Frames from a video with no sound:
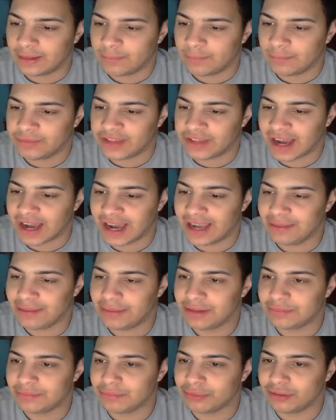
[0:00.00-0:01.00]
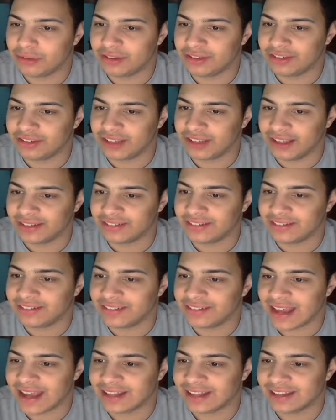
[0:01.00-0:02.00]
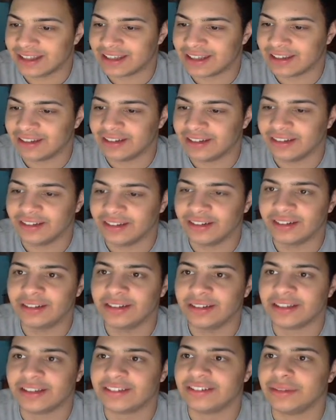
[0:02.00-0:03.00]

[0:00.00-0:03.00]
Diamond Princess. Is that like a, let's see